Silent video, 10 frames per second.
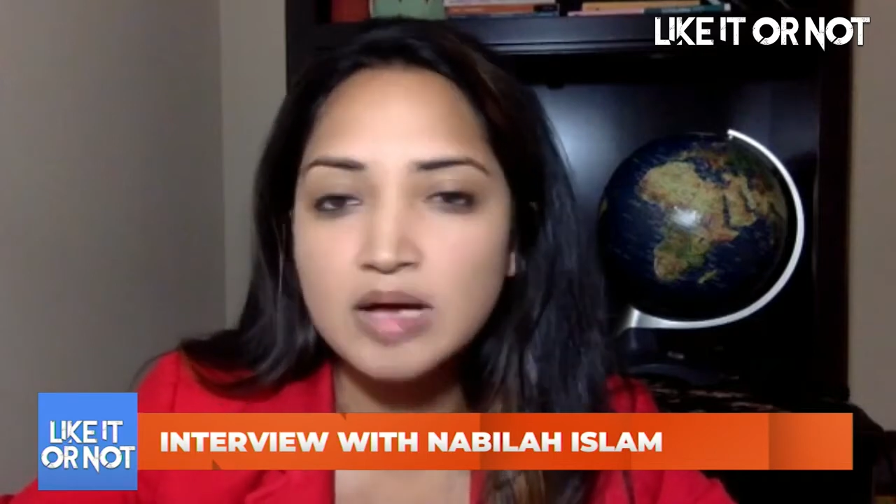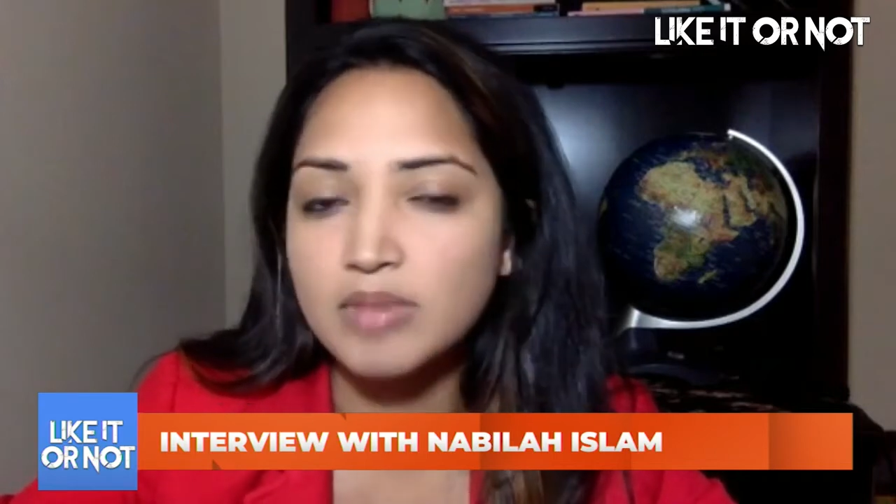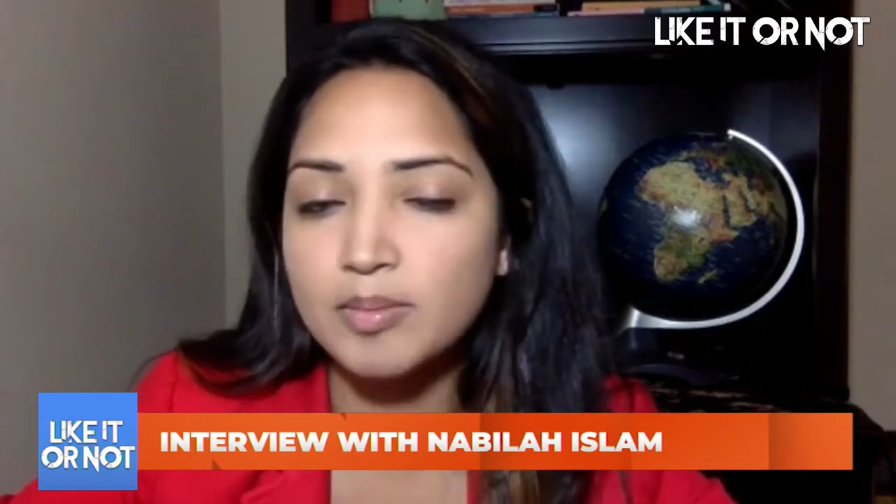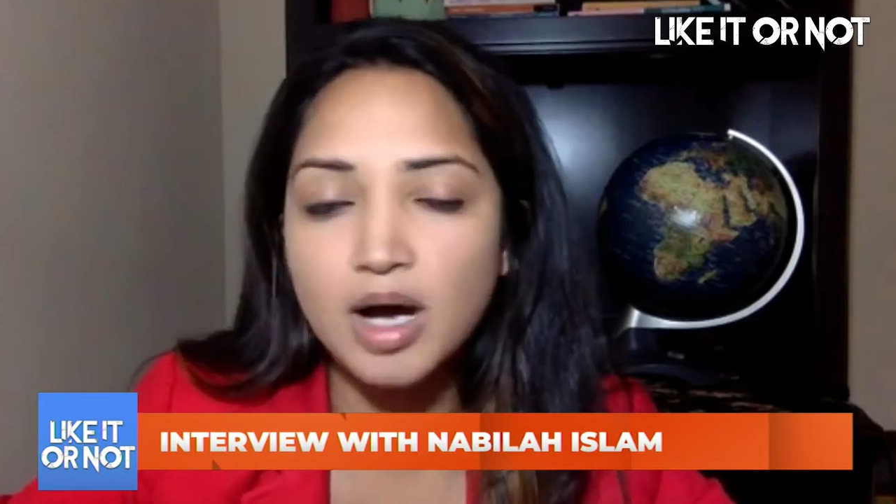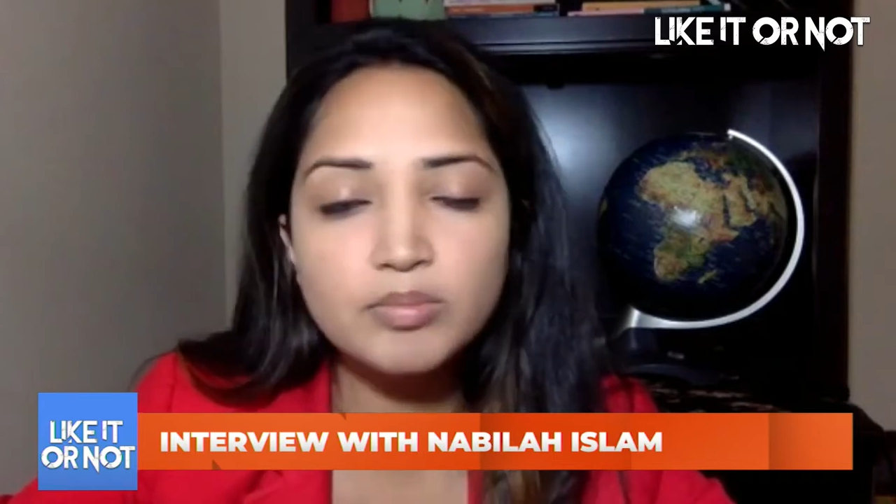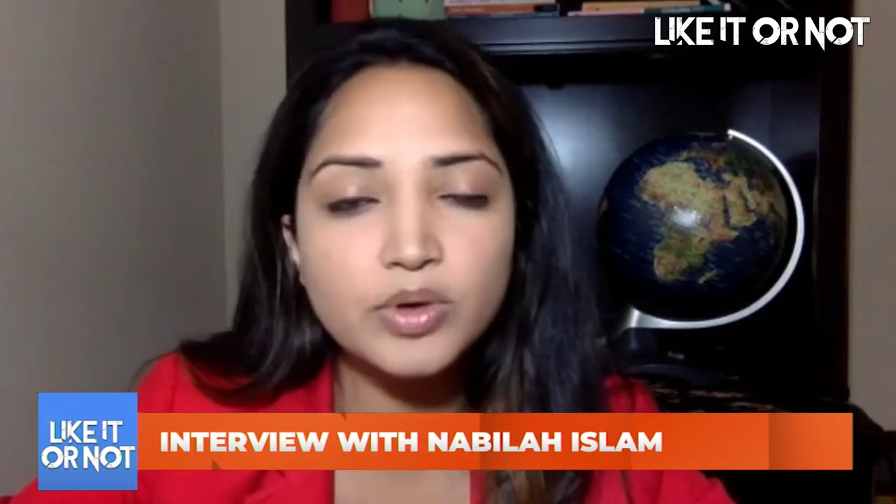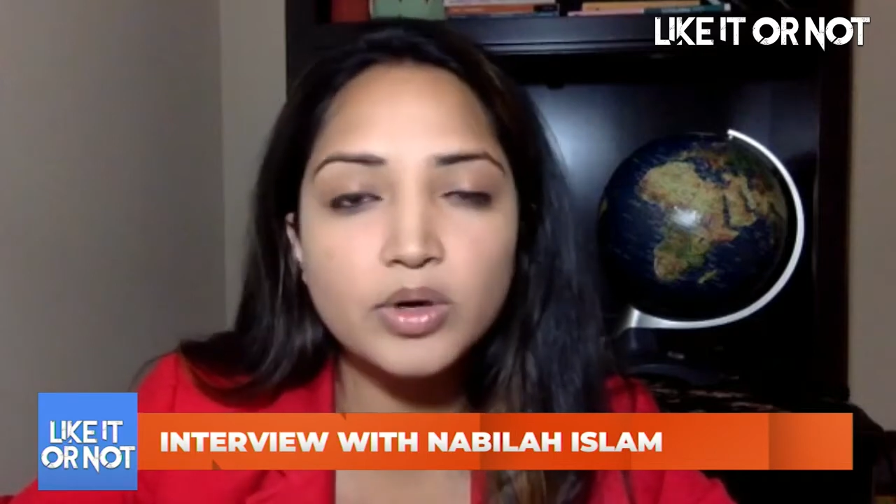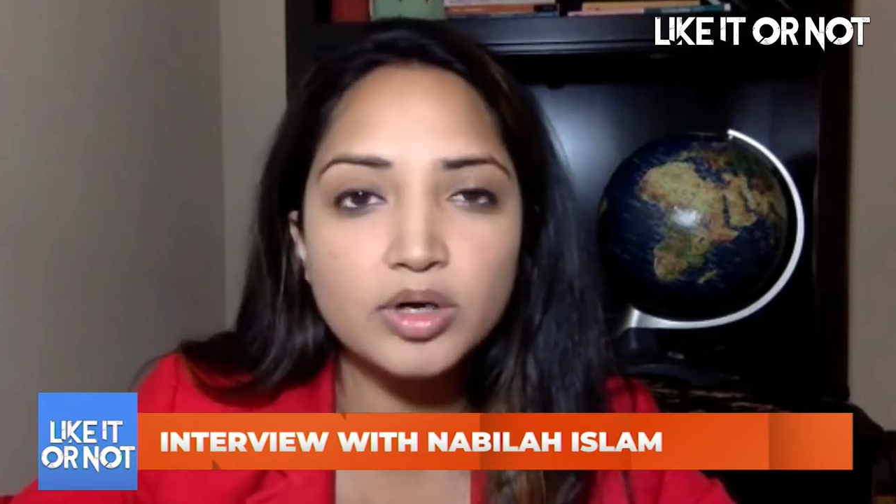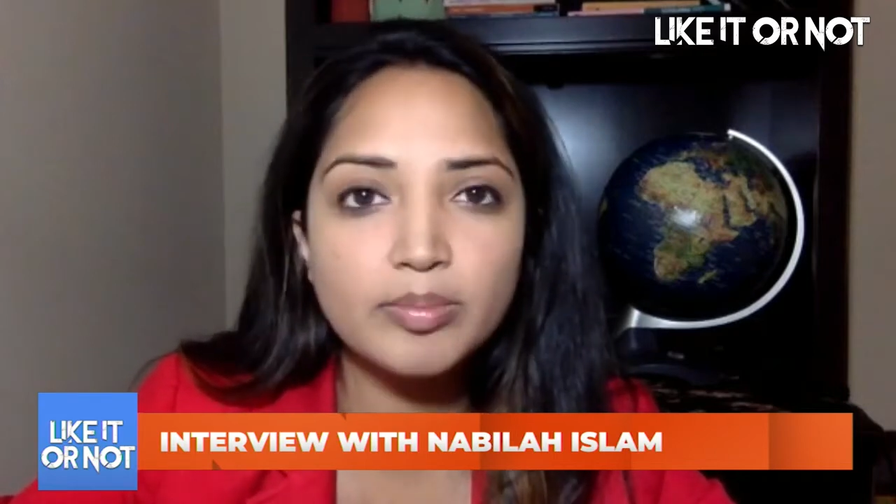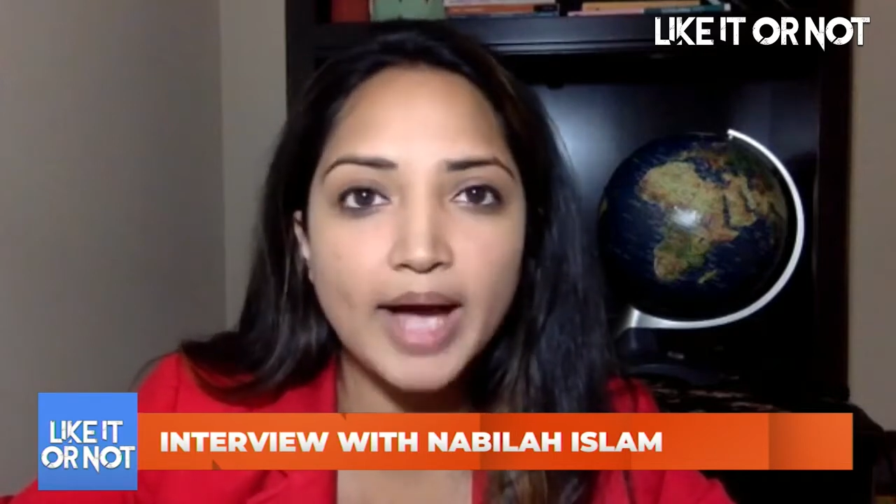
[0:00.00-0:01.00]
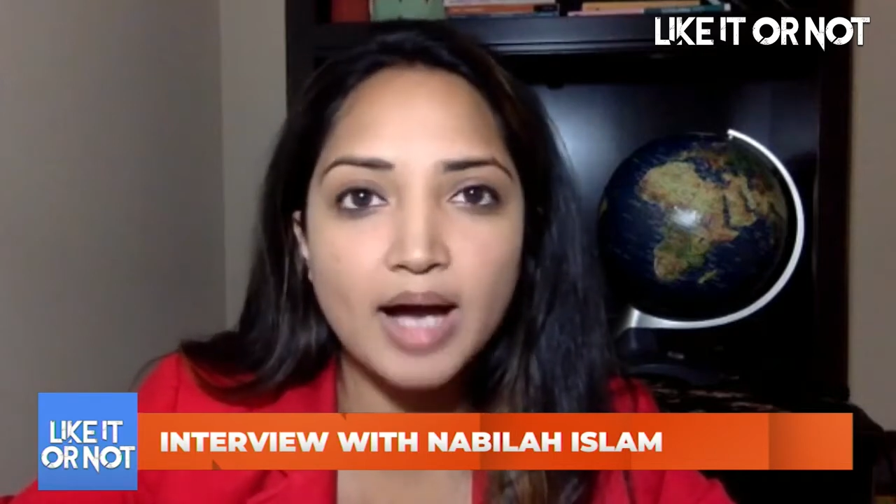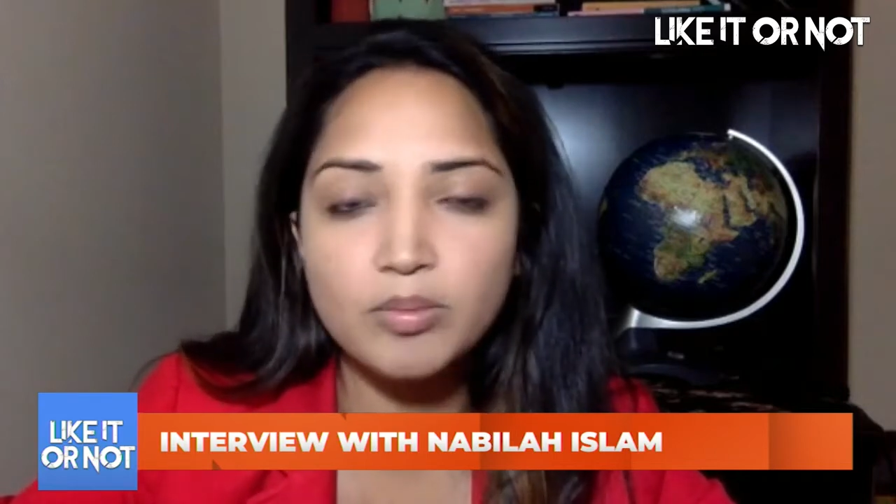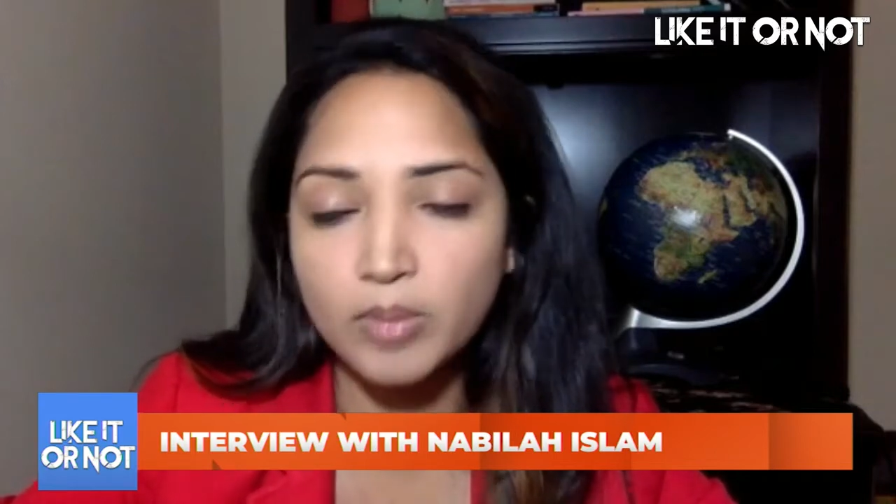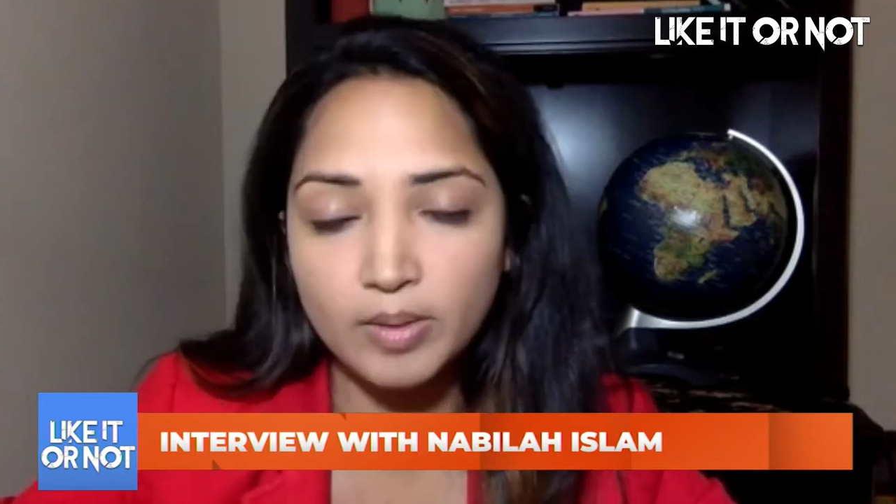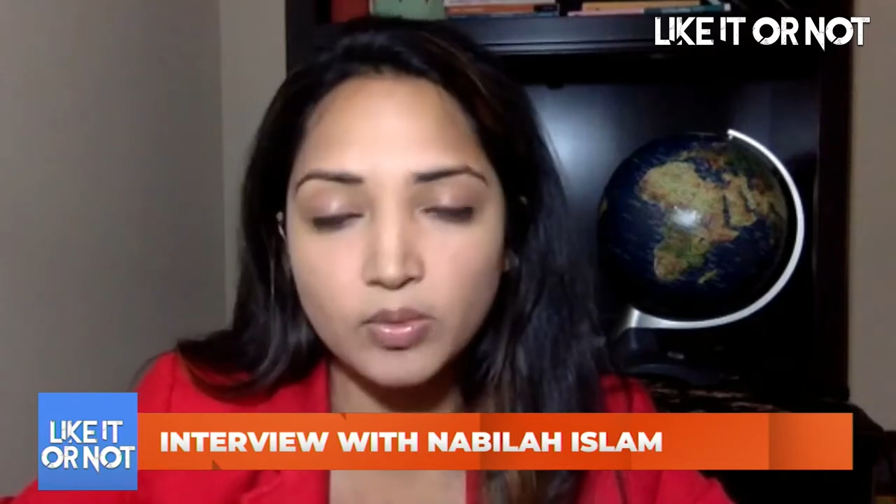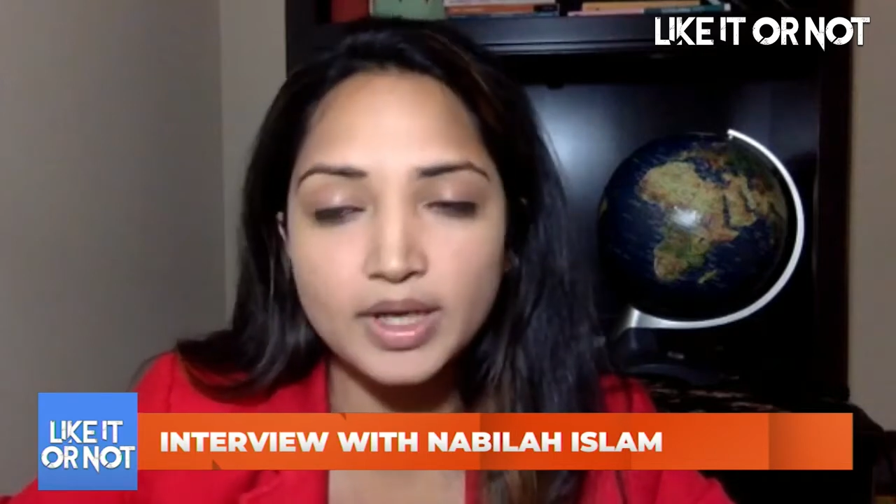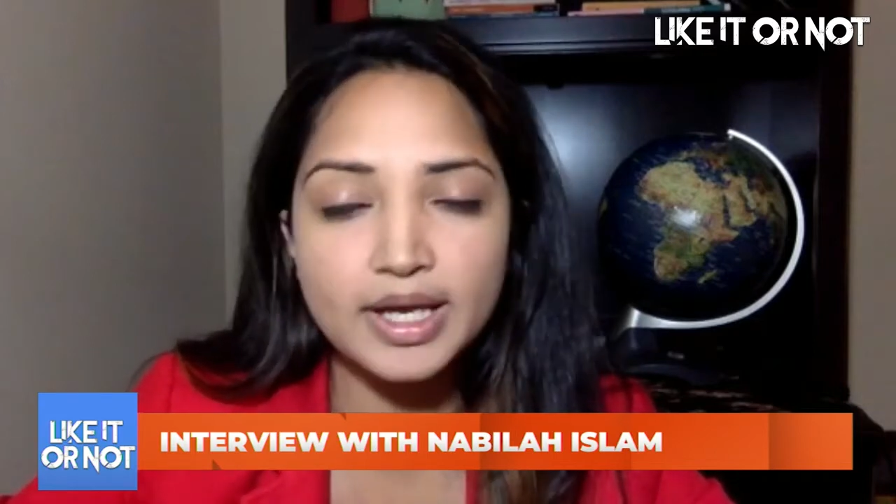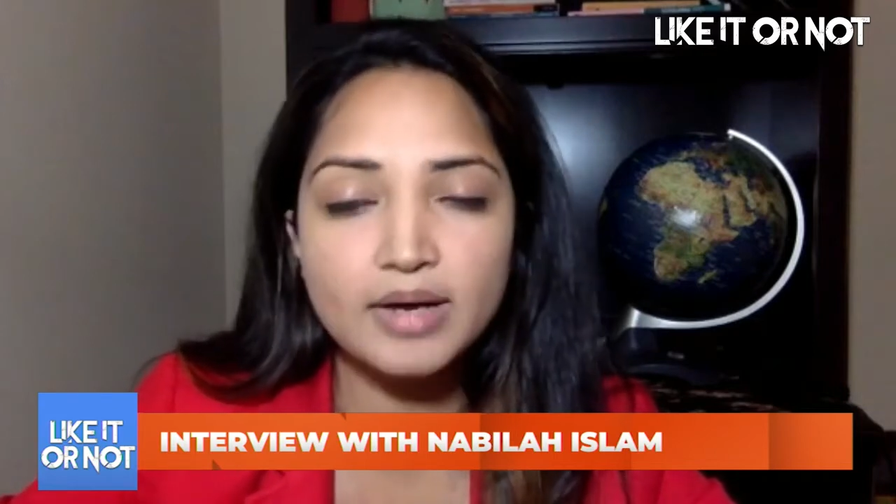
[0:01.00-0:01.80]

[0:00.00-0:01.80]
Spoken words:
My mom broke her back by working